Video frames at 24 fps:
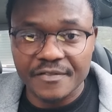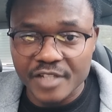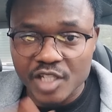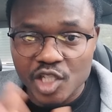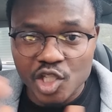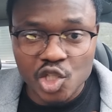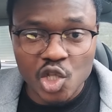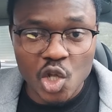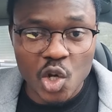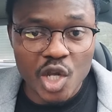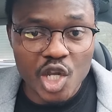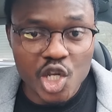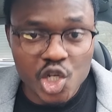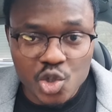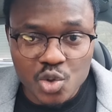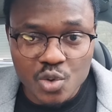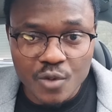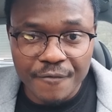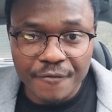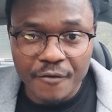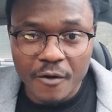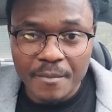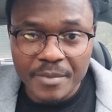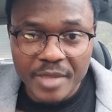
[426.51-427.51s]
If it is not
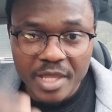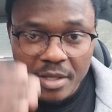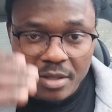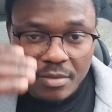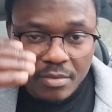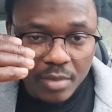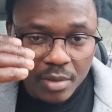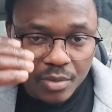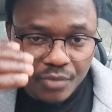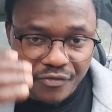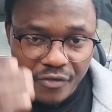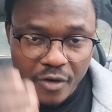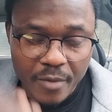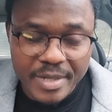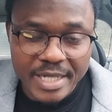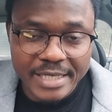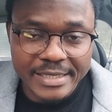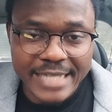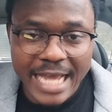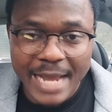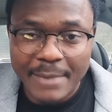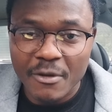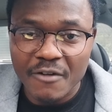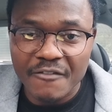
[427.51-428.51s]
issued from the
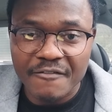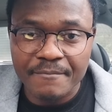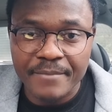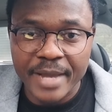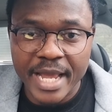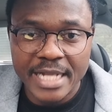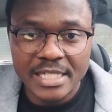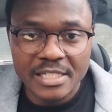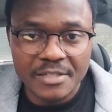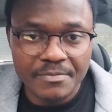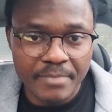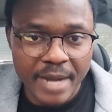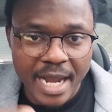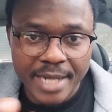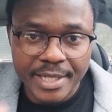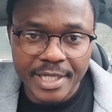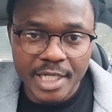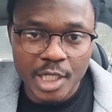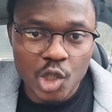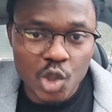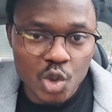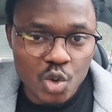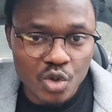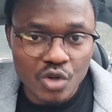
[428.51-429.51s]
time of birth by
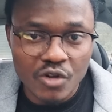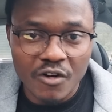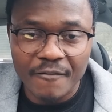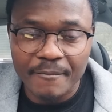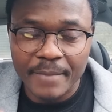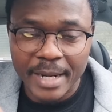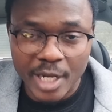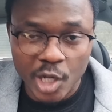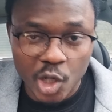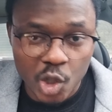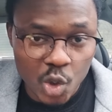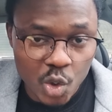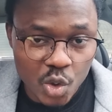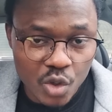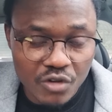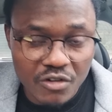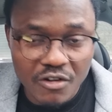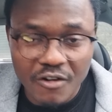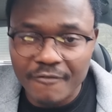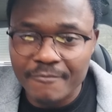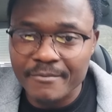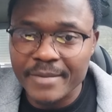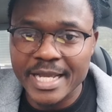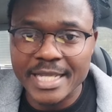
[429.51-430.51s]
your local
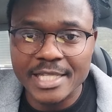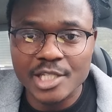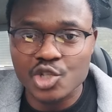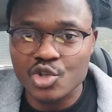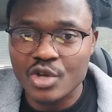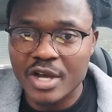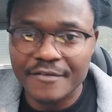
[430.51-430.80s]
government,